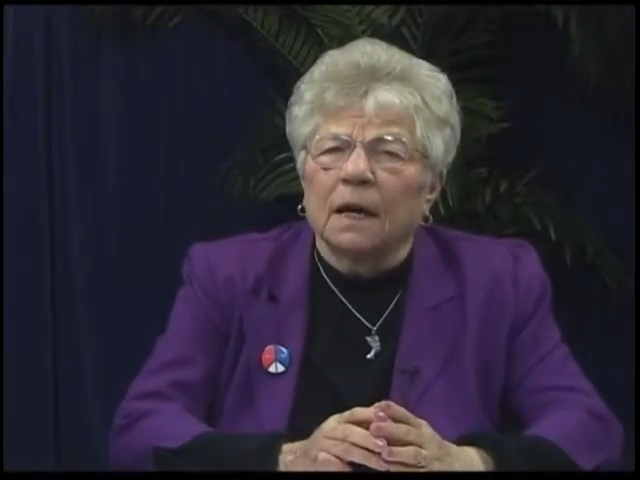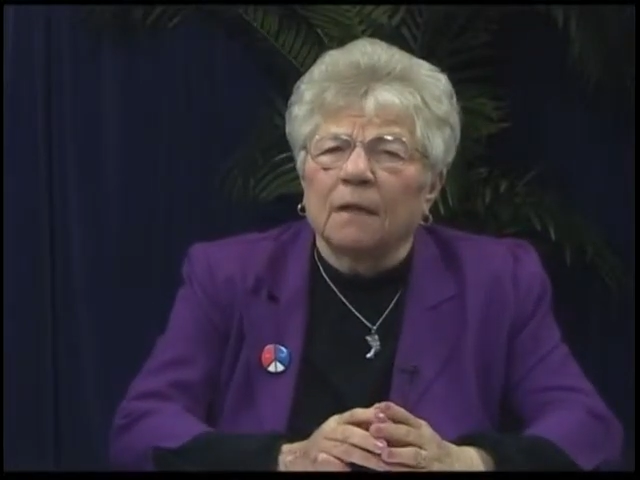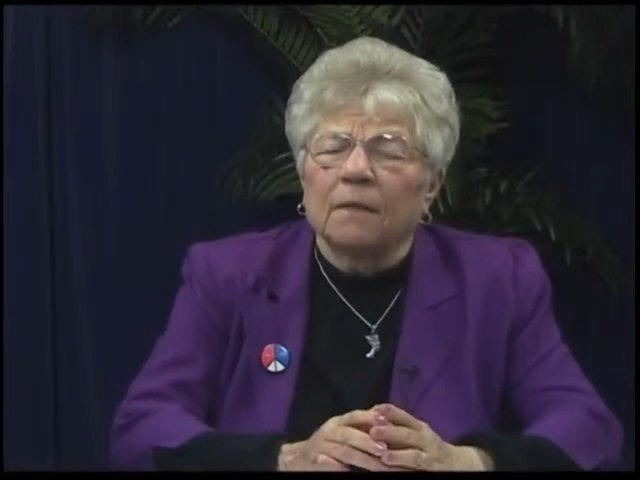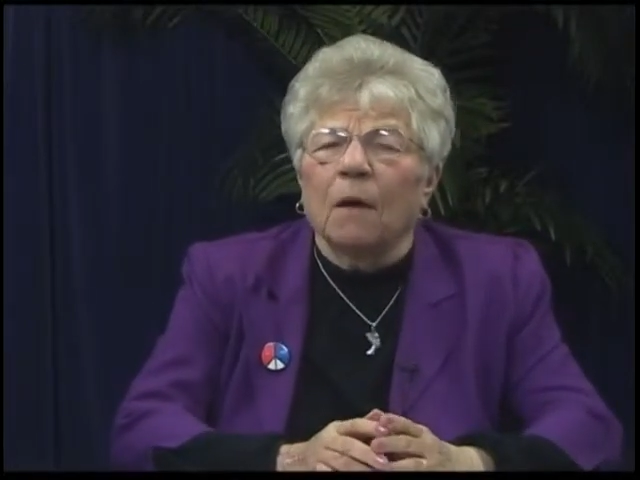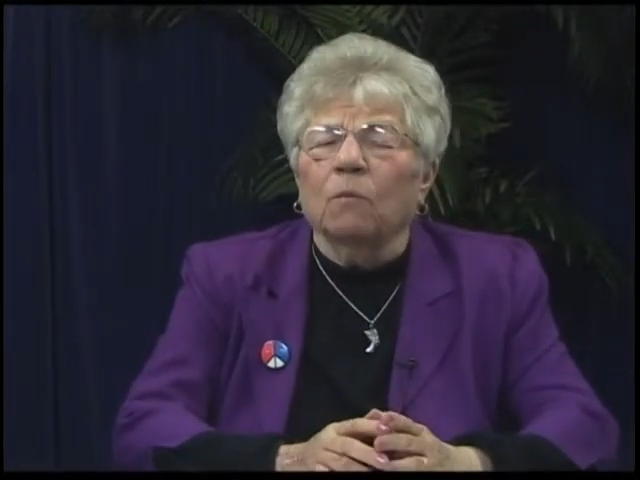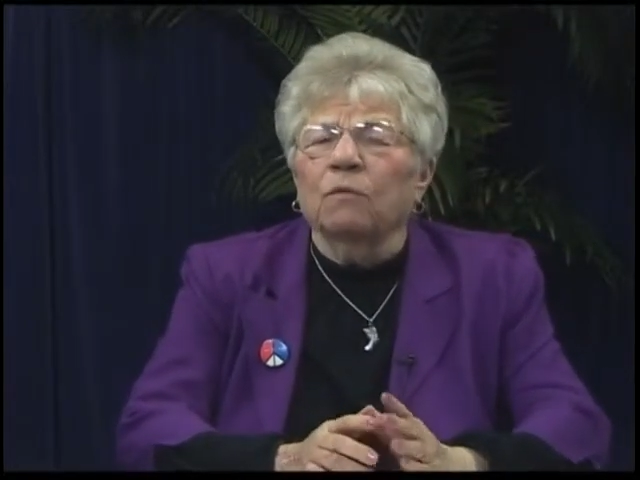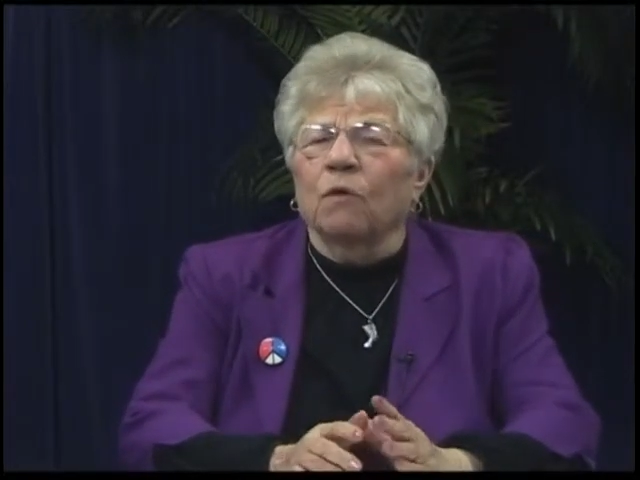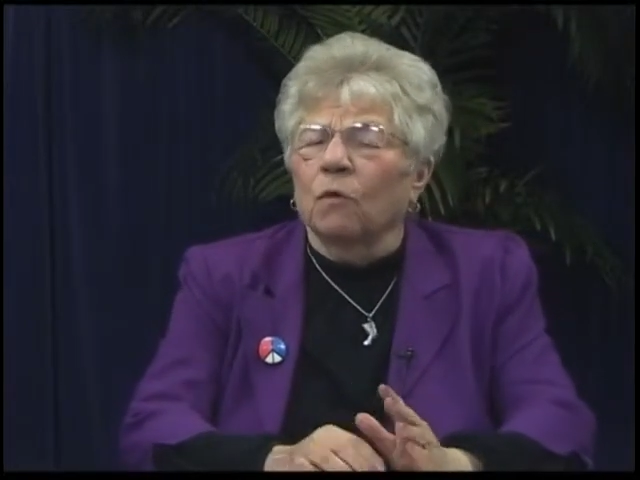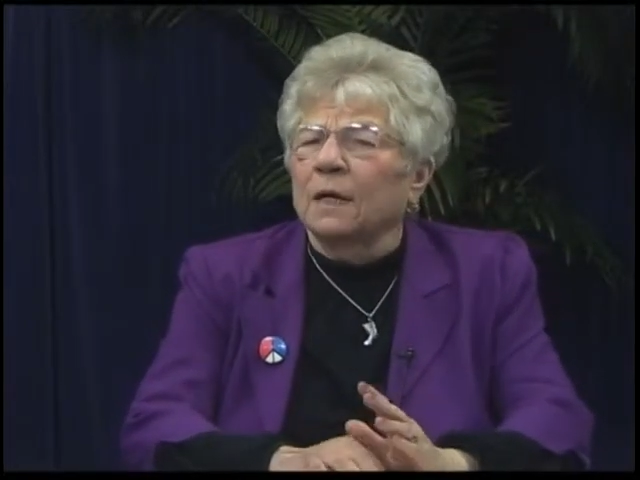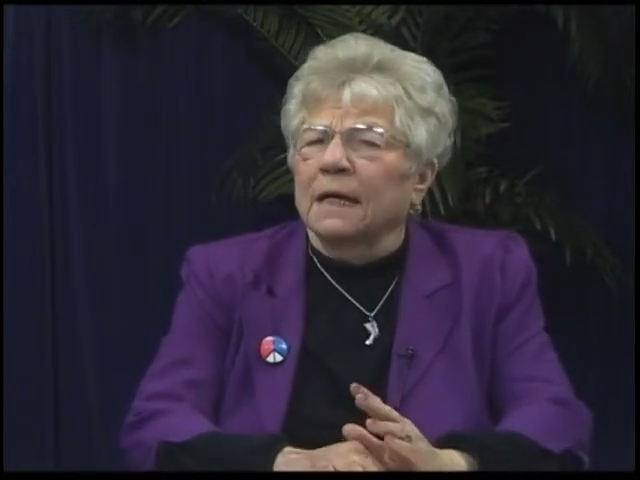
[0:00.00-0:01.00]
that would
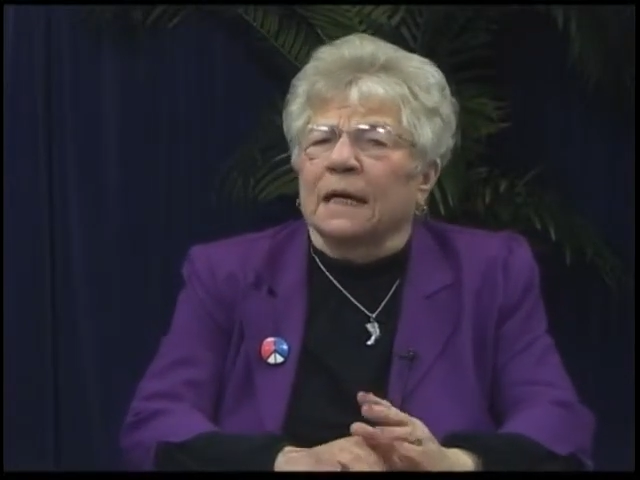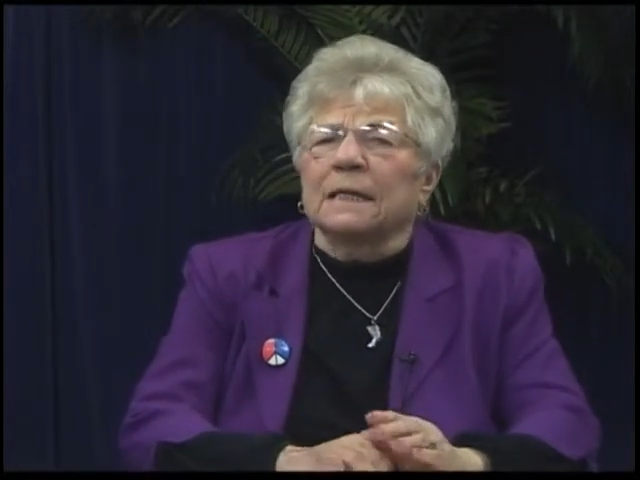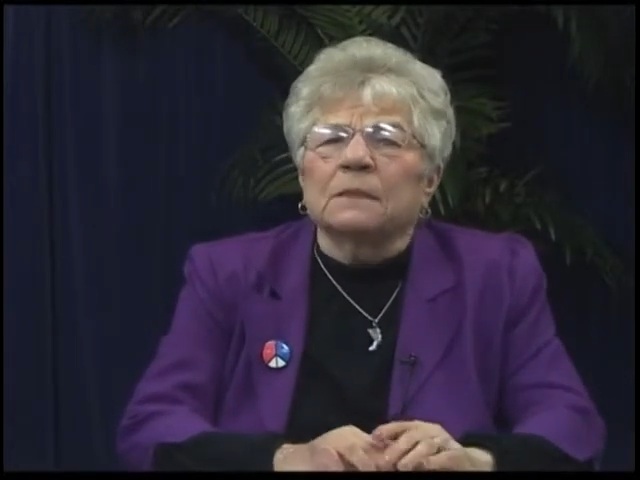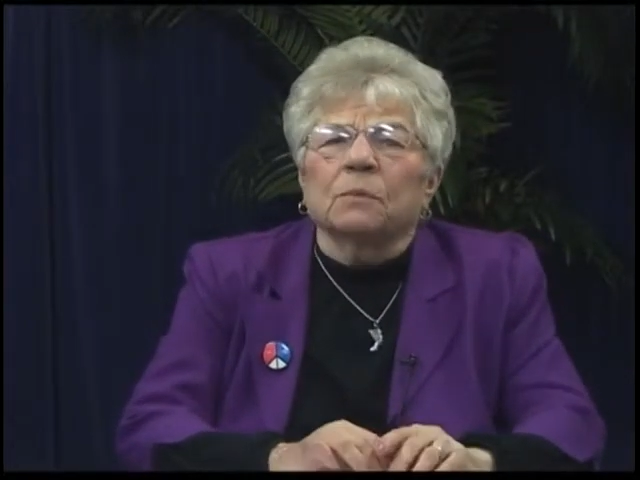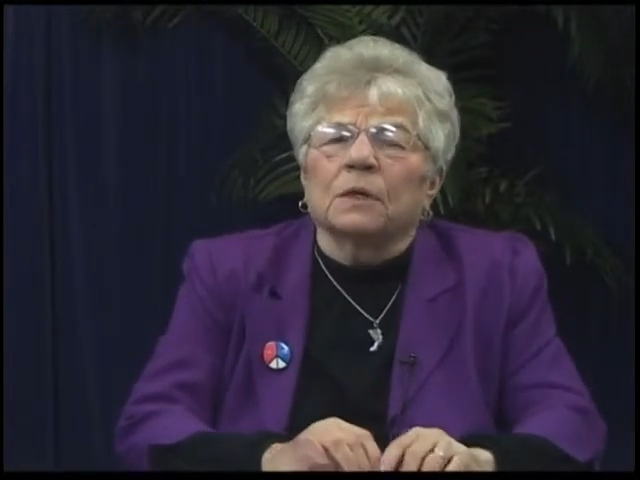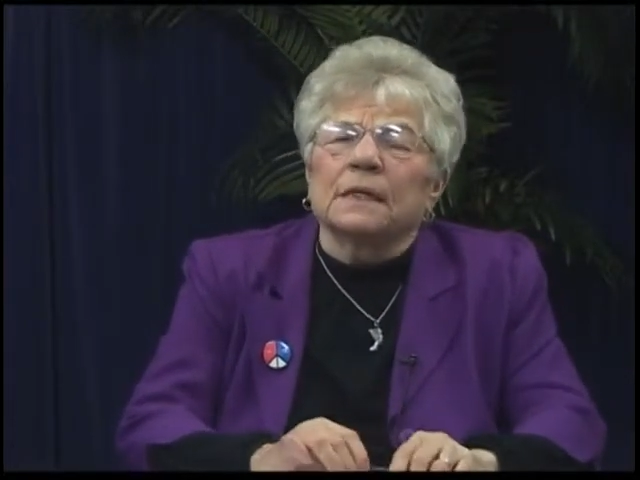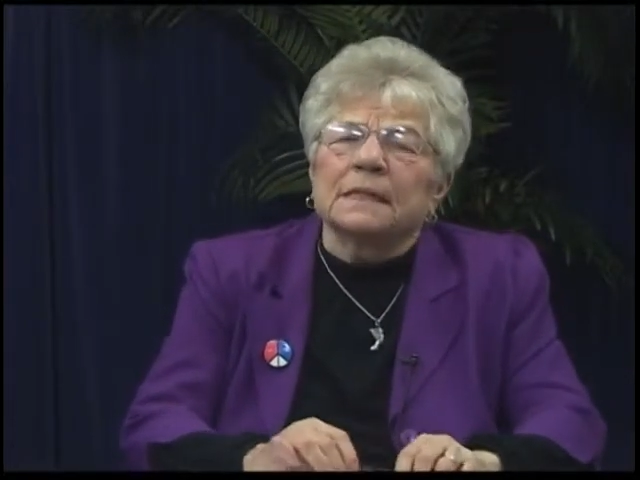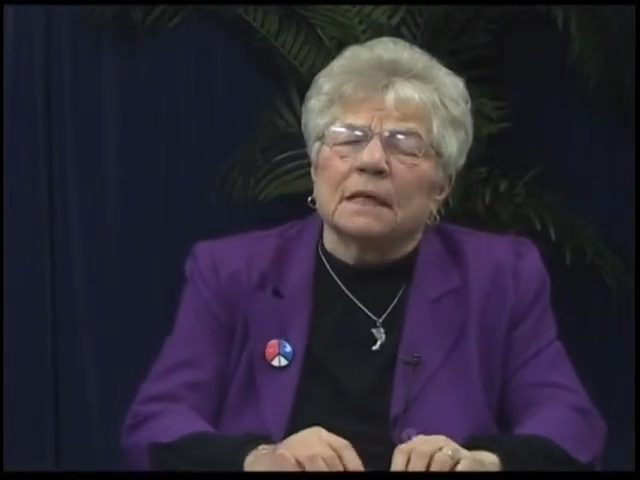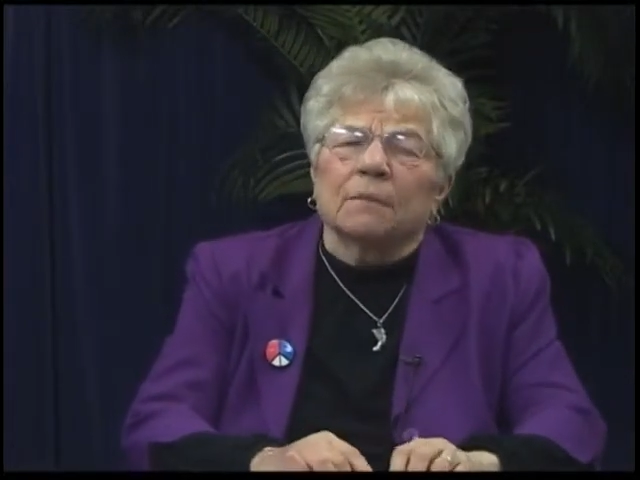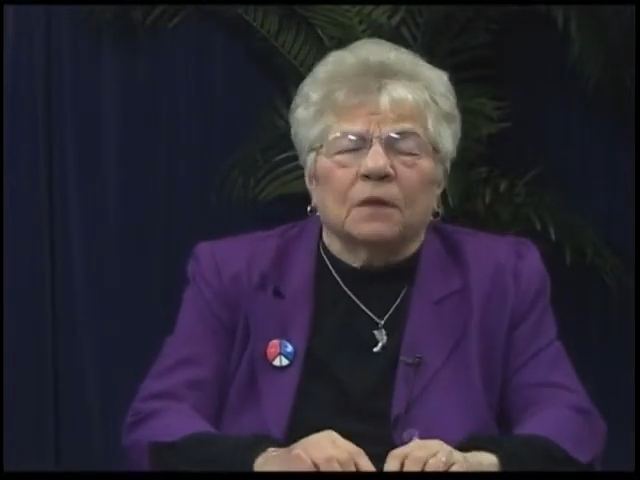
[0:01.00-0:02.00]
vote against putting
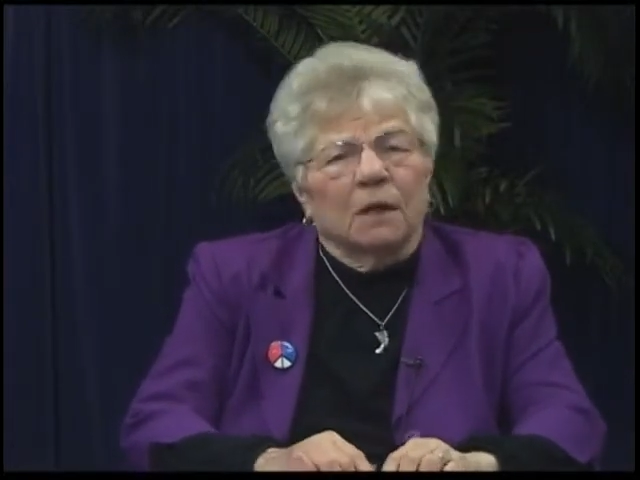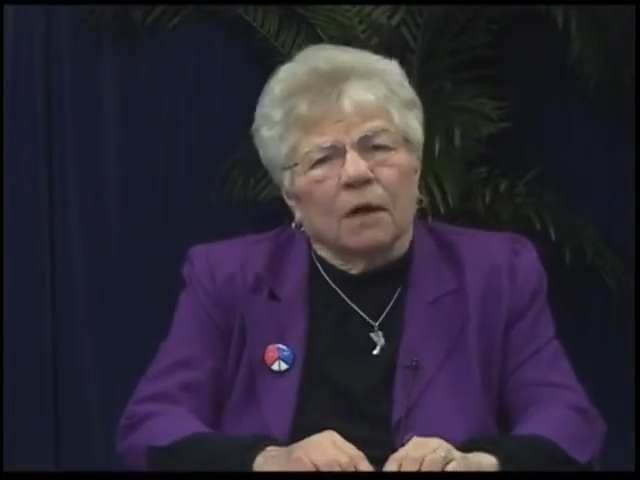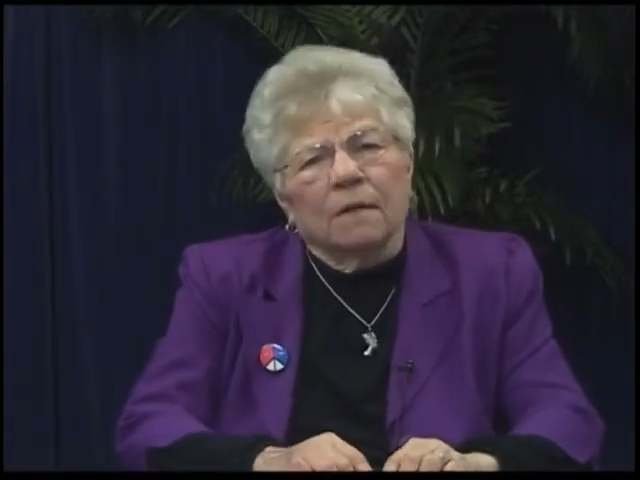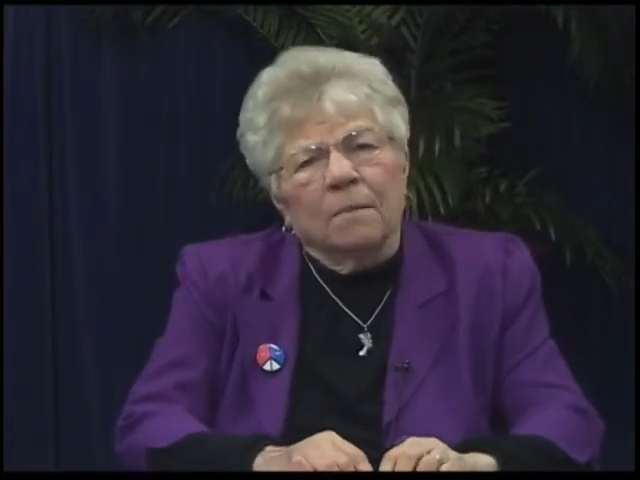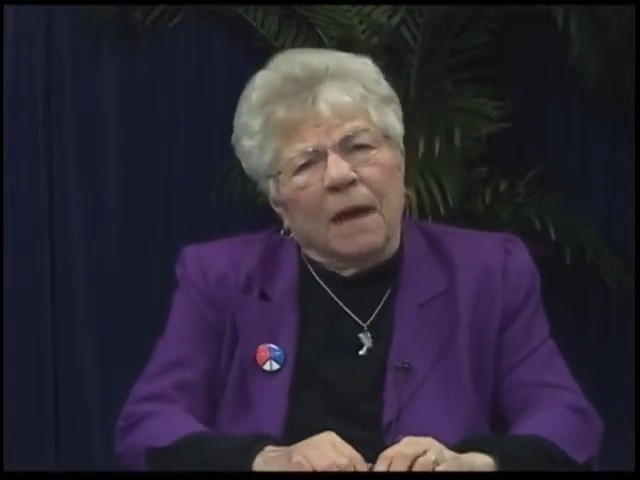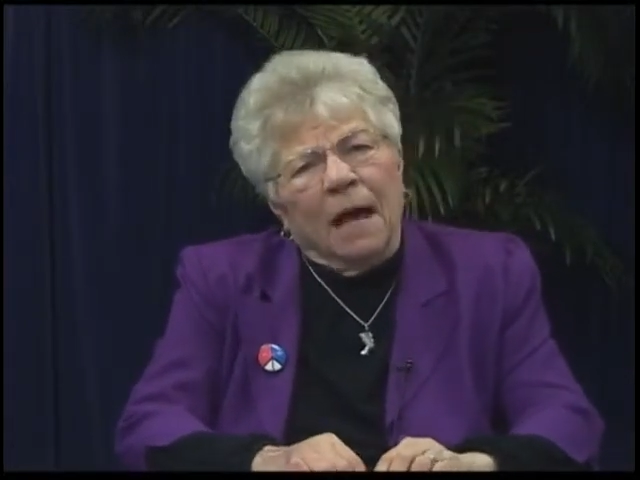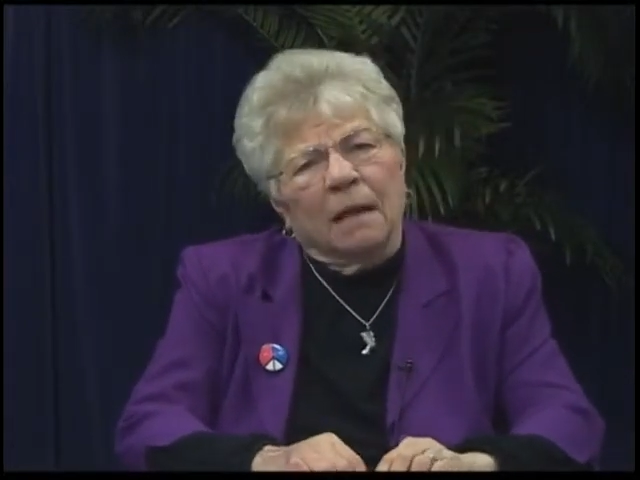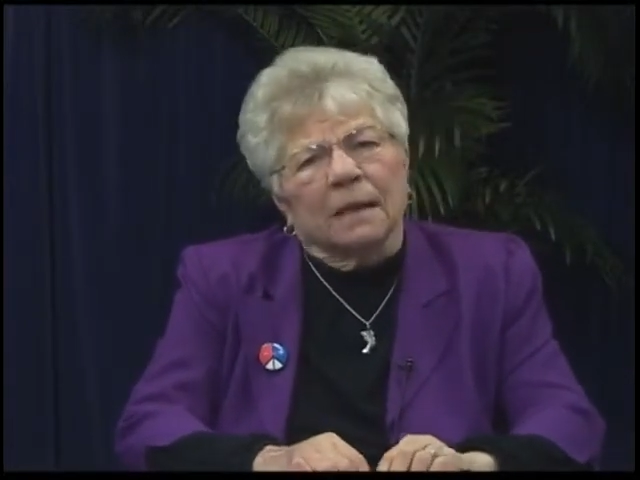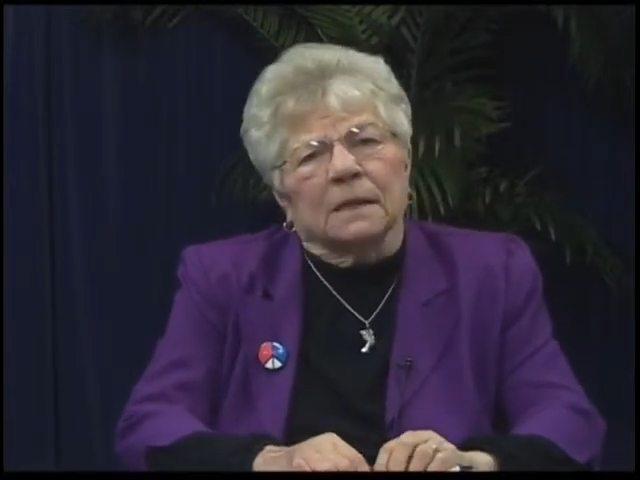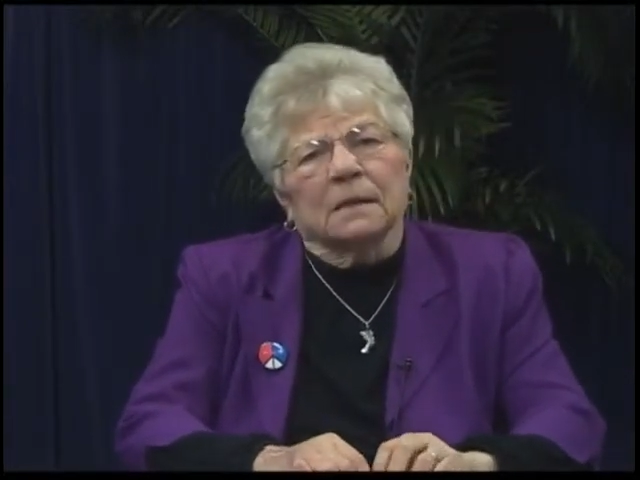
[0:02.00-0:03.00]
something on the
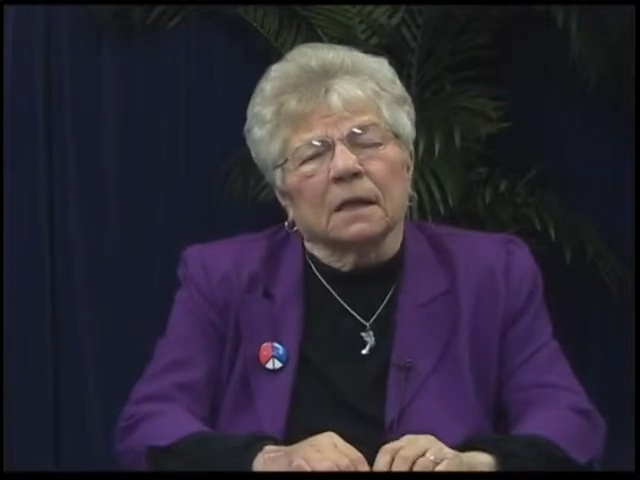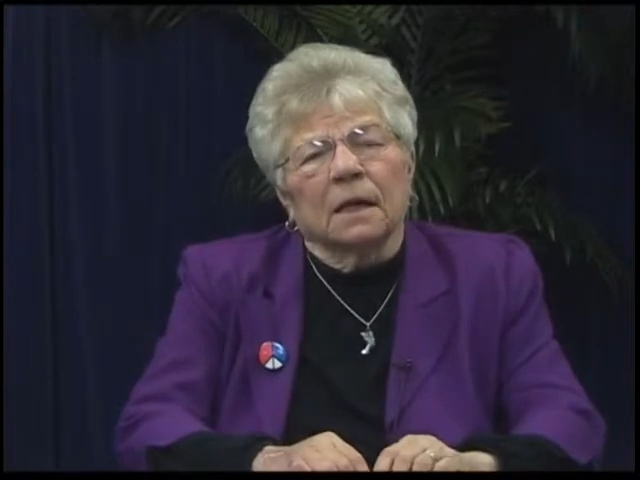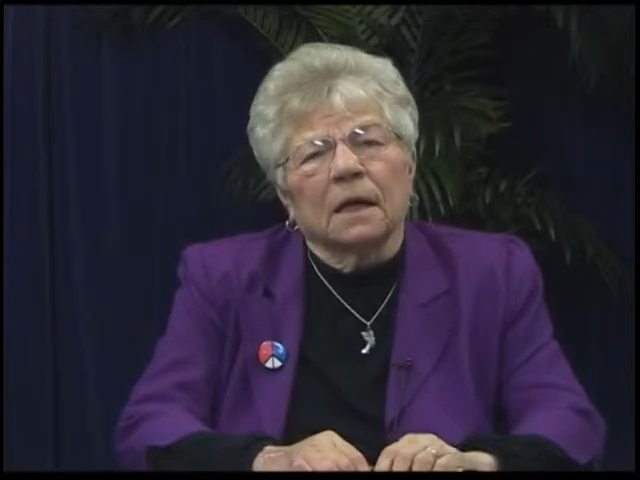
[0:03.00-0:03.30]
ballot?